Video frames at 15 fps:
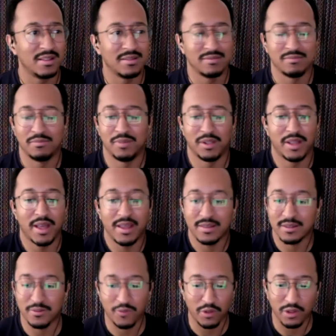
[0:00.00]
blessed,
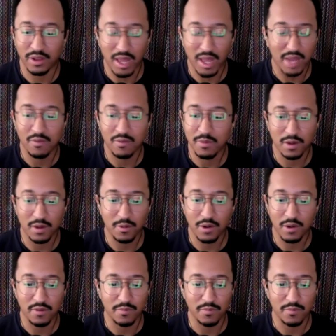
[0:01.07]
for the lack of a better word,